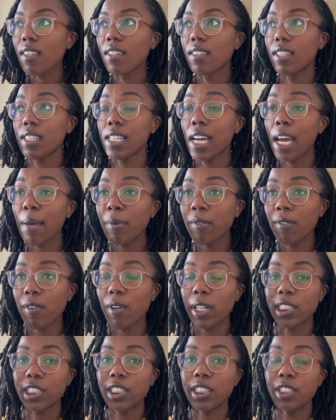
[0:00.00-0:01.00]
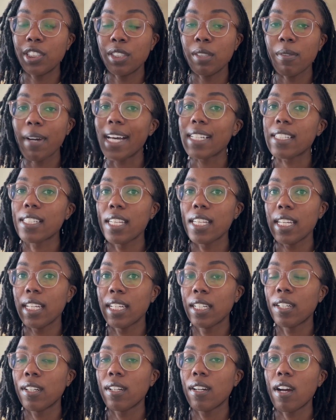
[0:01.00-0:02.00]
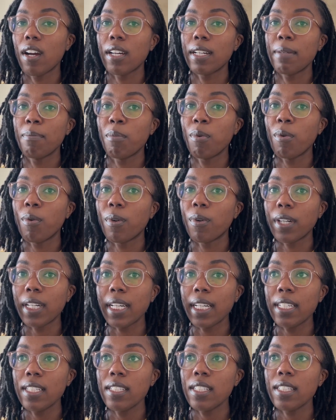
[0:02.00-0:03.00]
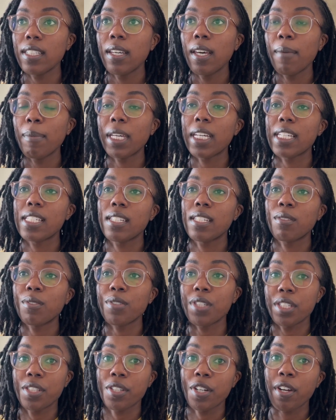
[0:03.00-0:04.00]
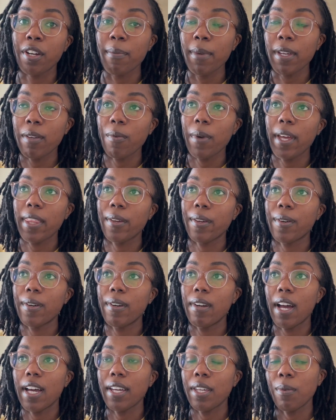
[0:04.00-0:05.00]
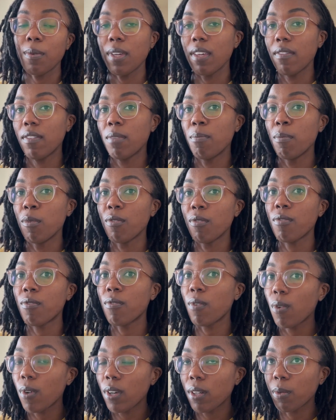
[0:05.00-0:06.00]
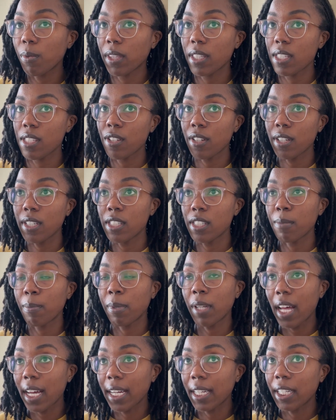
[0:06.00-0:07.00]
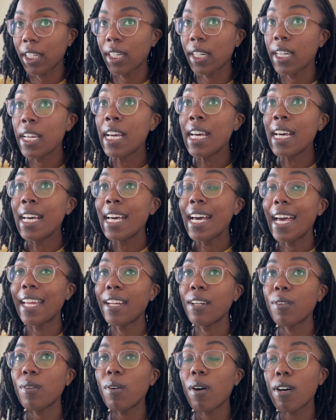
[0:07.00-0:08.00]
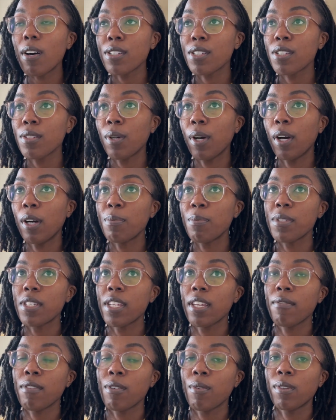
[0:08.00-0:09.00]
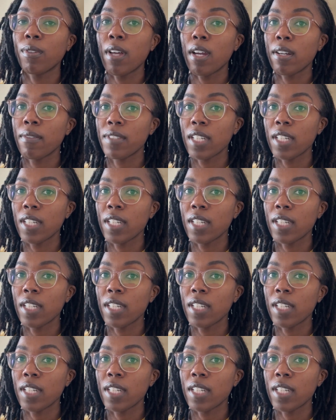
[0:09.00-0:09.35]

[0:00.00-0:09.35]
The type of questions you ask here are important because it'll determine whether or not you even move forward with a certain supplier, and it'll also help save you a lot of